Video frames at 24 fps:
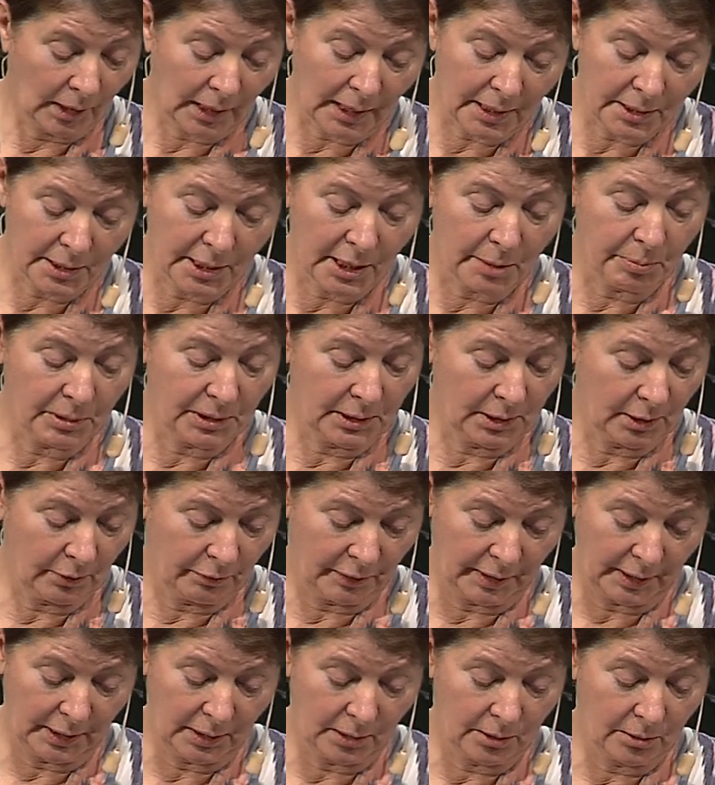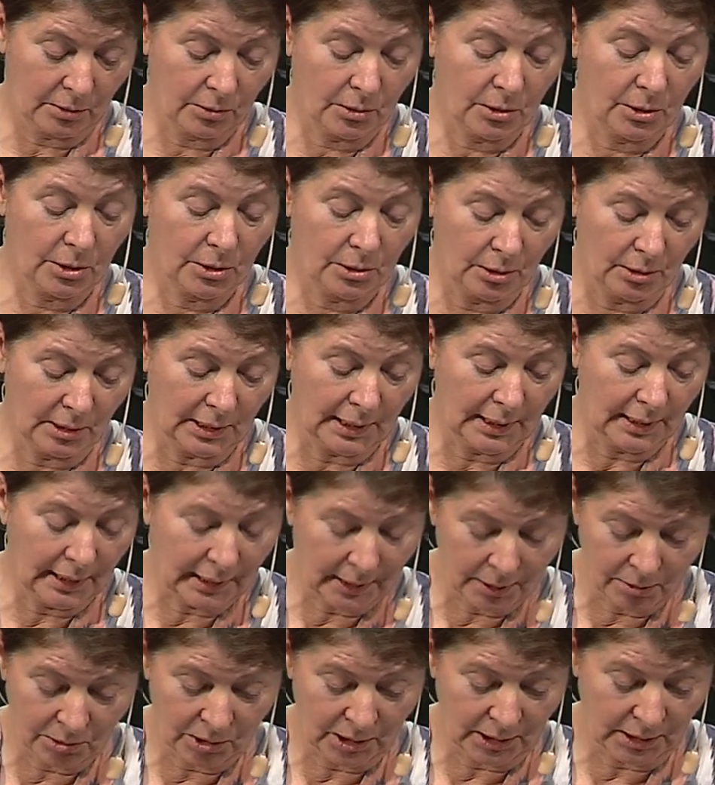Cathay Pacific to do their
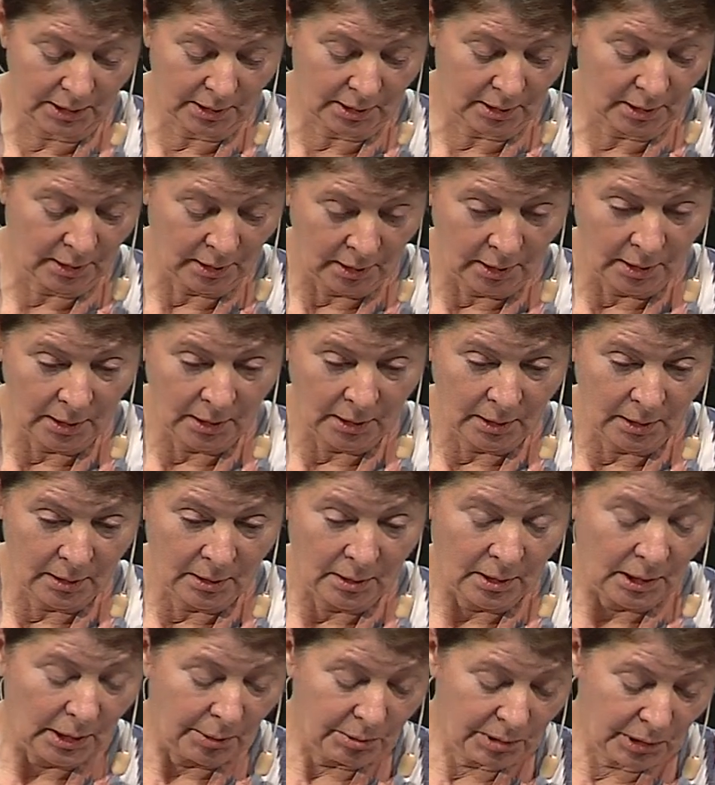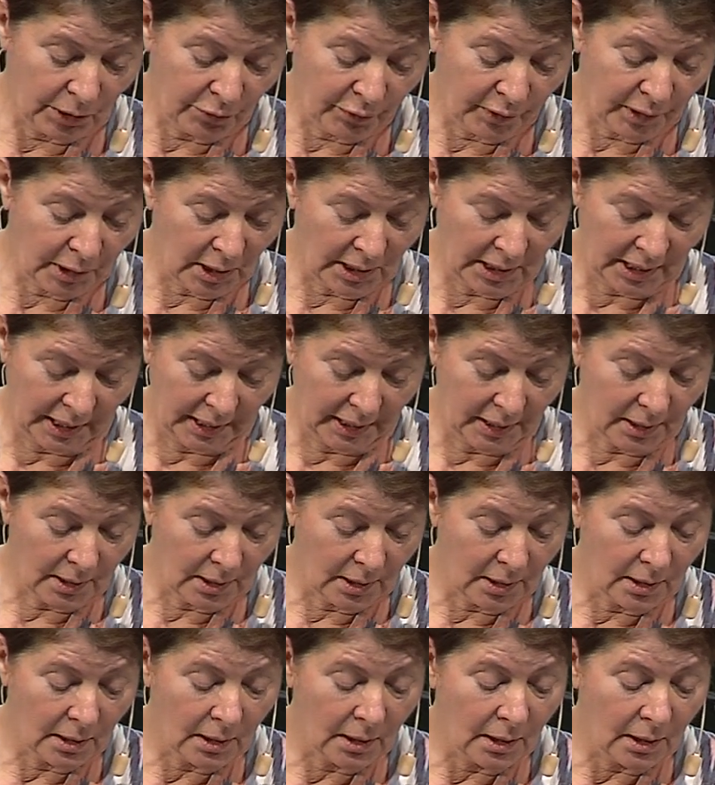lounges. It was a funny thing.